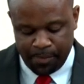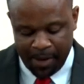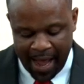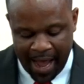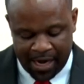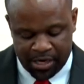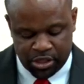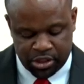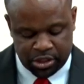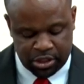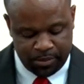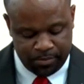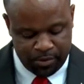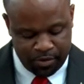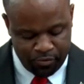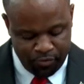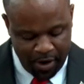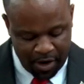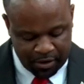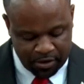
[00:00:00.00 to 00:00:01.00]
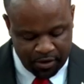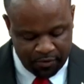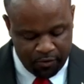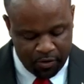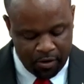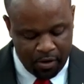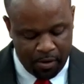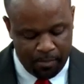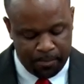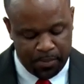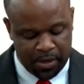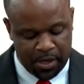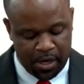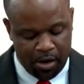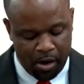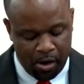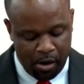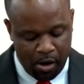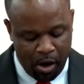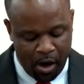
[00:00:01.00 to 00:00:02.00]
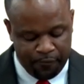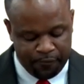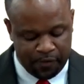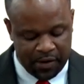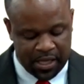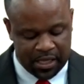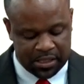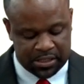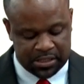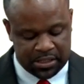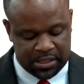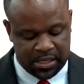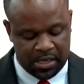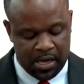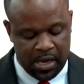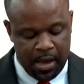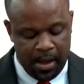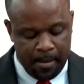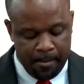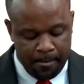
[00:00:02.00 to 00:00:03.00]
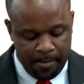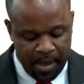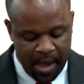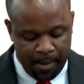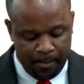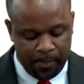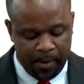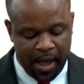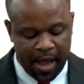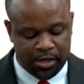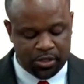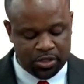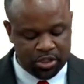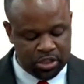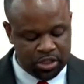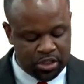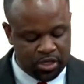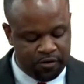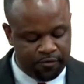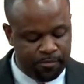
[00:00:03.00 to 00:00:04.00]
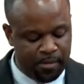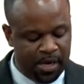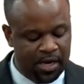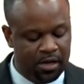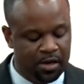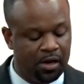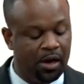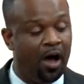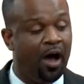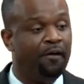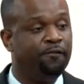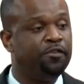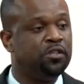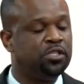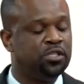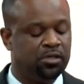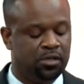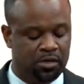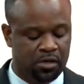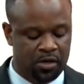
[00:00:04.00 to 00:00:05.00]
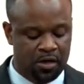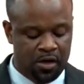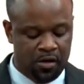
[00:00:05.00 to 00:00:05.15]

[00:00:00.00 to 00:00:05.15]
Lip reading: partnership, director of a company or lawful entity may apply to the chief medical officer